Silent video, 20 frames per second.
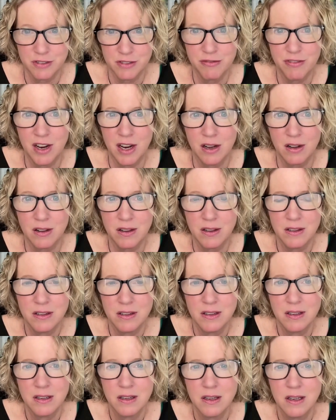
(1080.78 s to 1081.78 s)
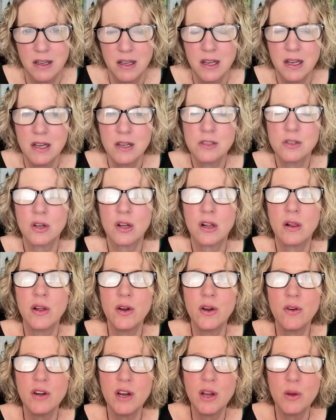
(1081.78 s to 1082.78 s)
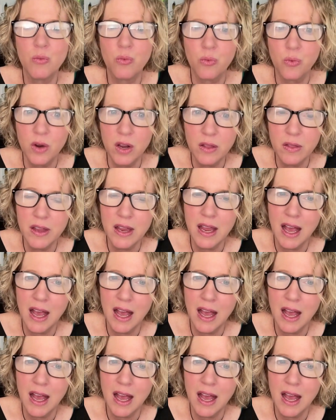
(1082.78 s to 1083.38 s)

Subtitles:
fail. So clarity really